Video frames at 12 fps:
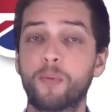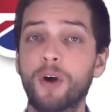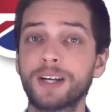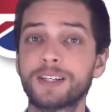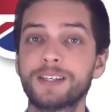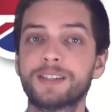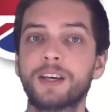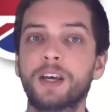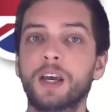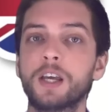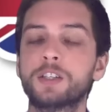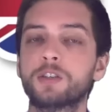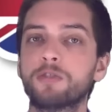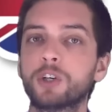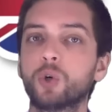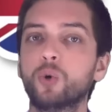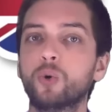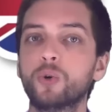to practice is to
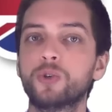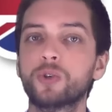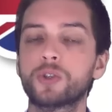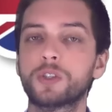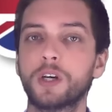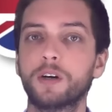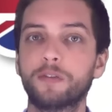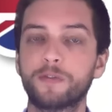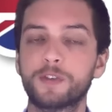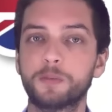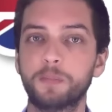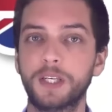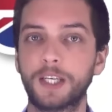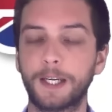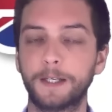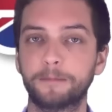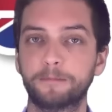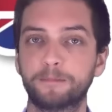record yourself
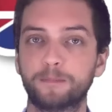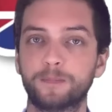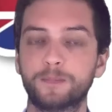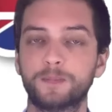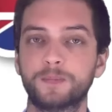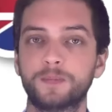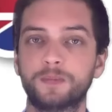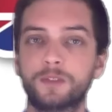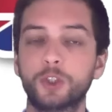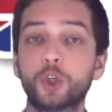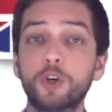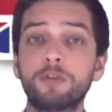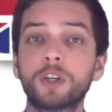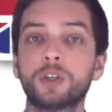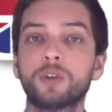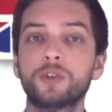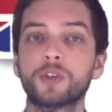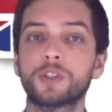speaking. You could
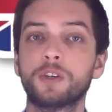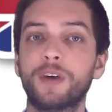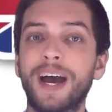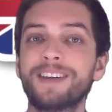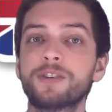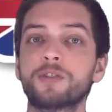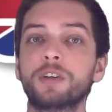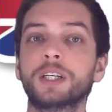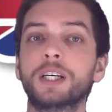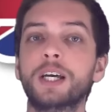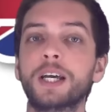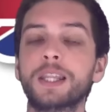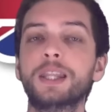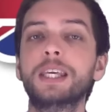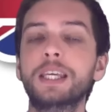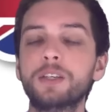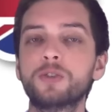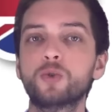record yourself answering
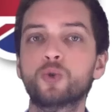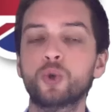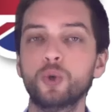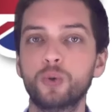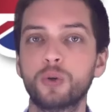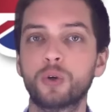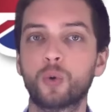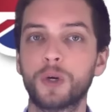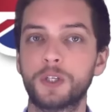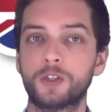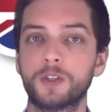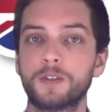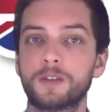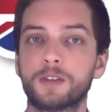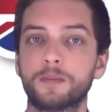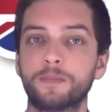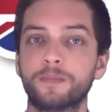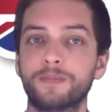these two
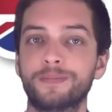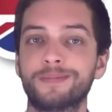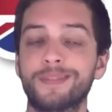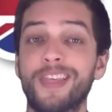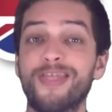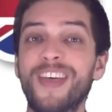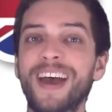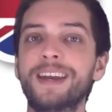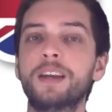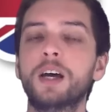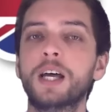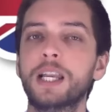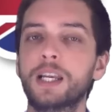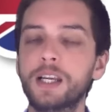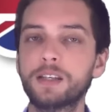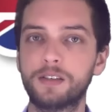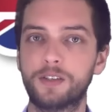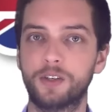questions. Then
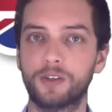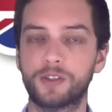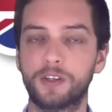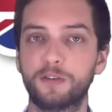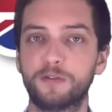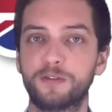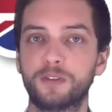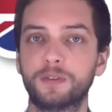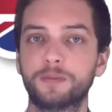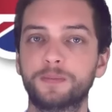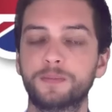listen to yourself.